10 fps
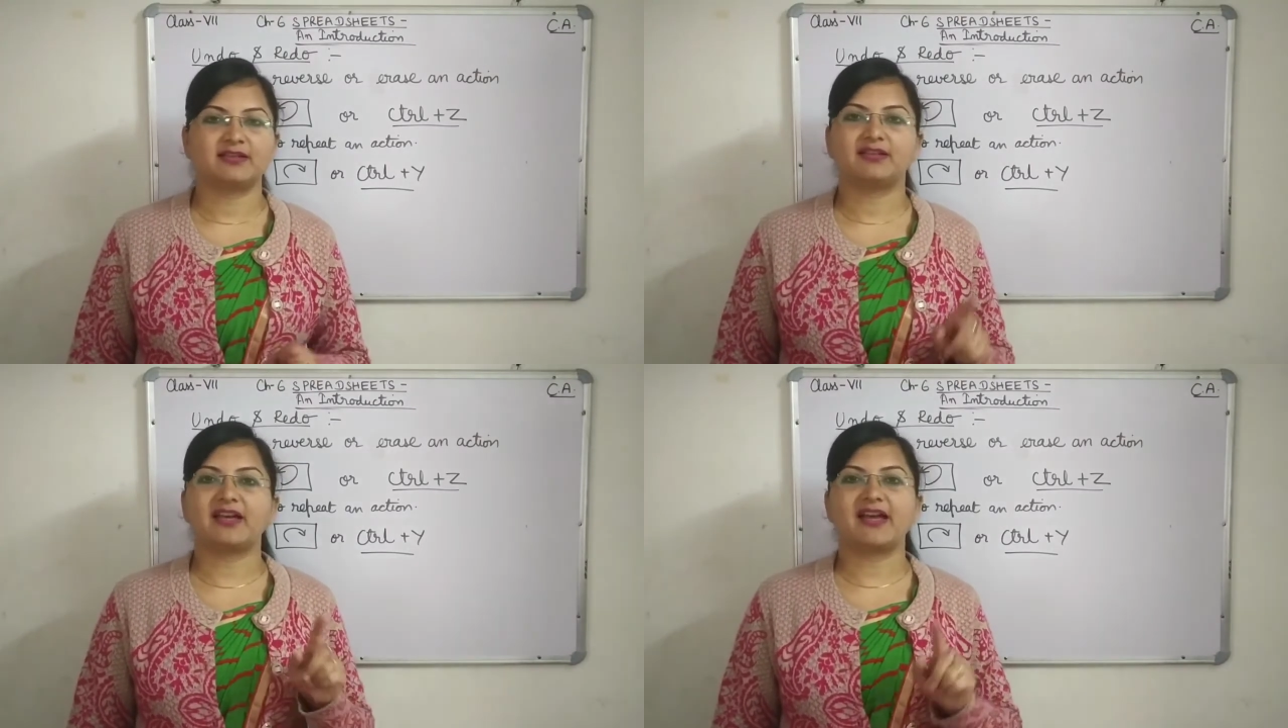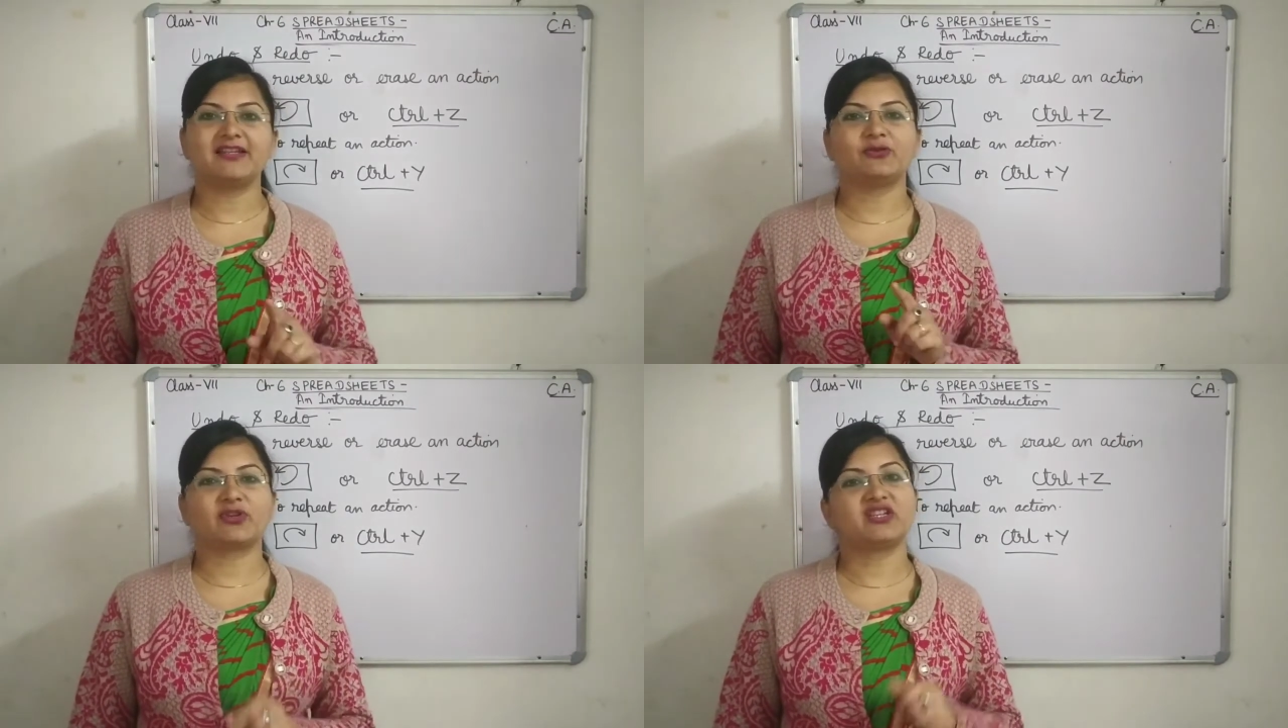
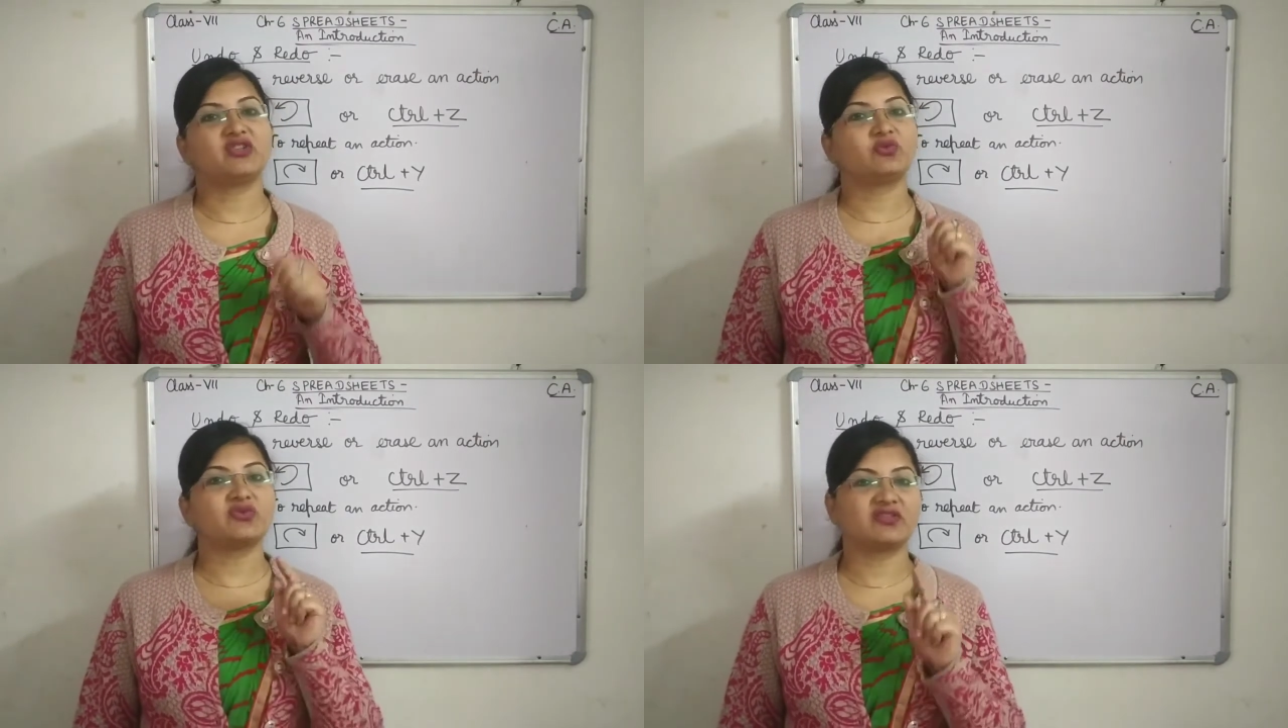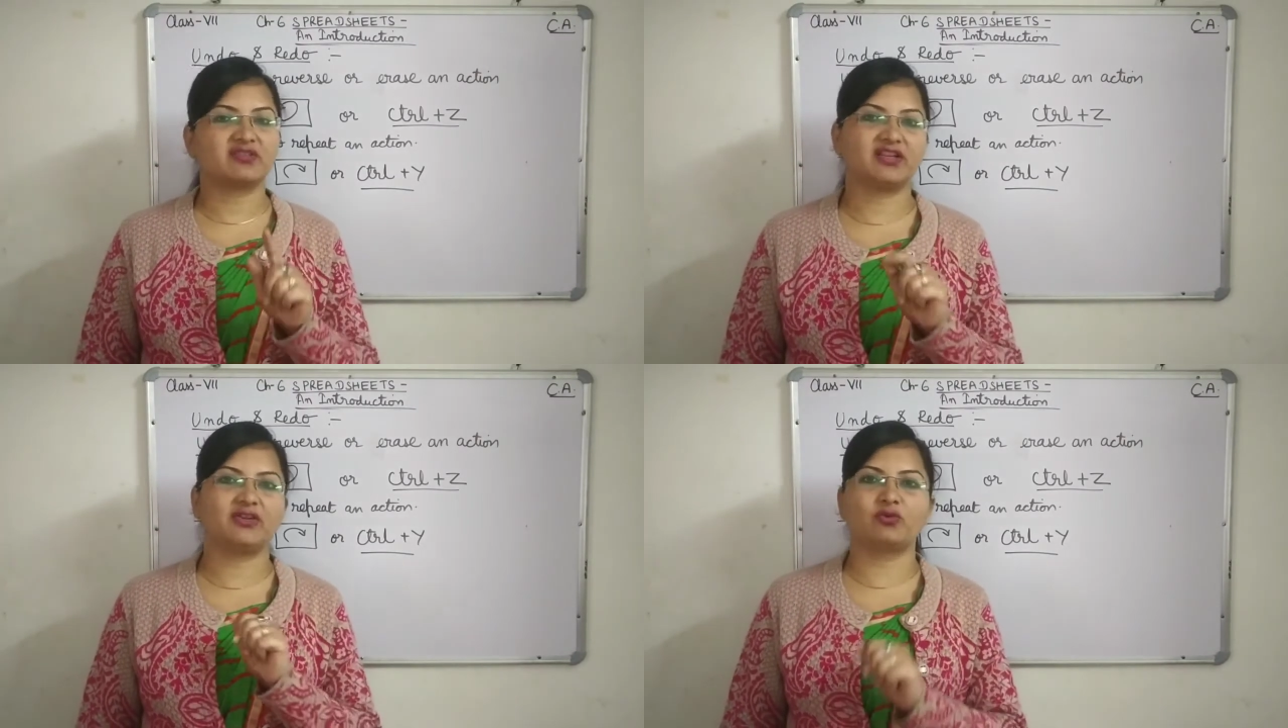then you can use
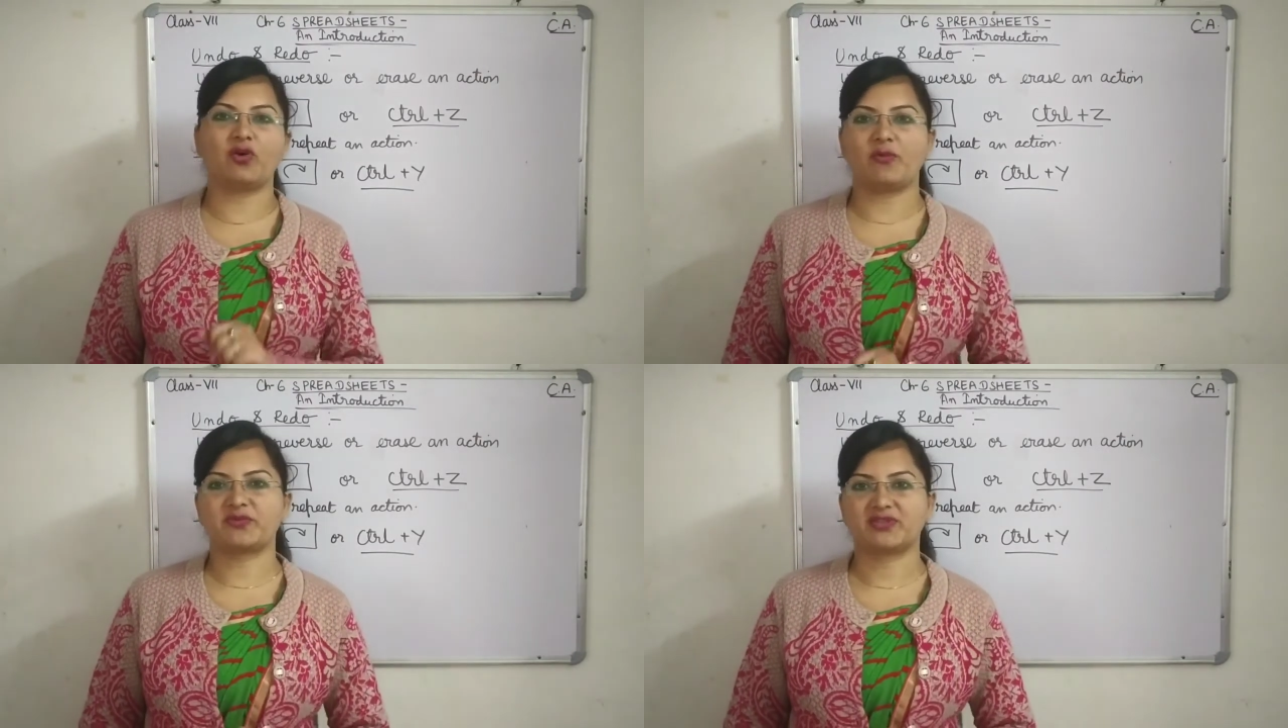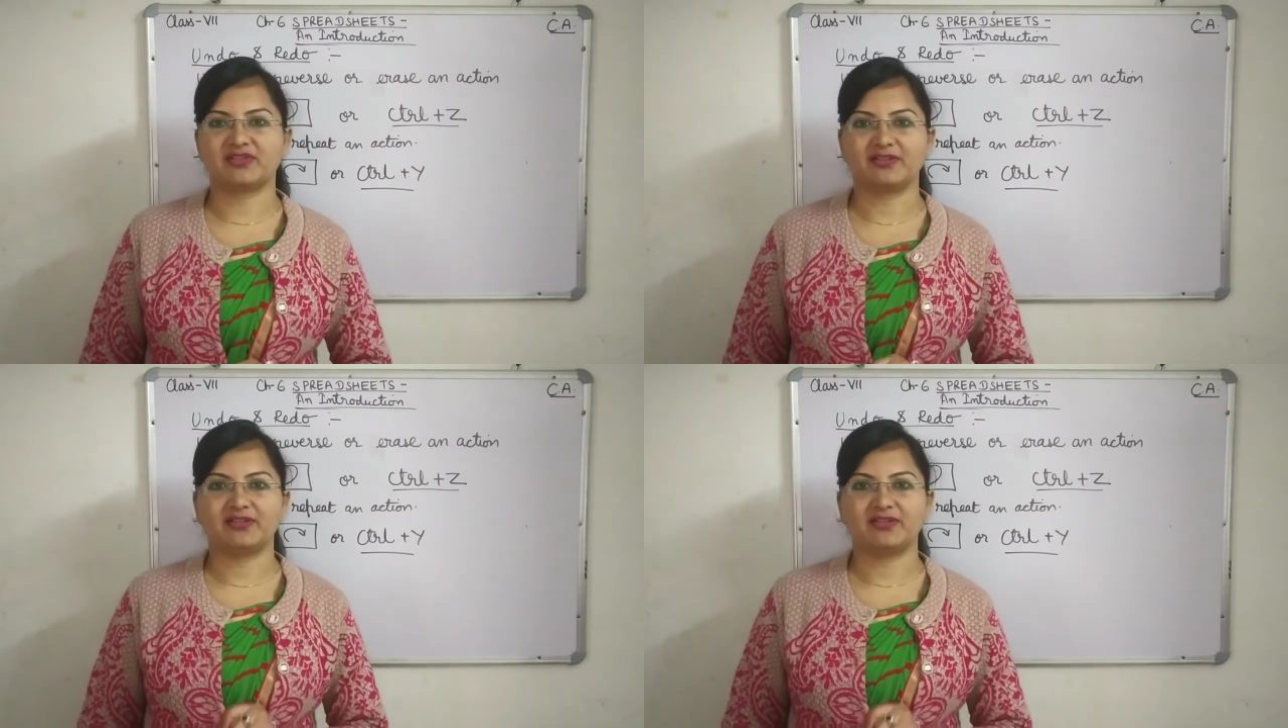redo option.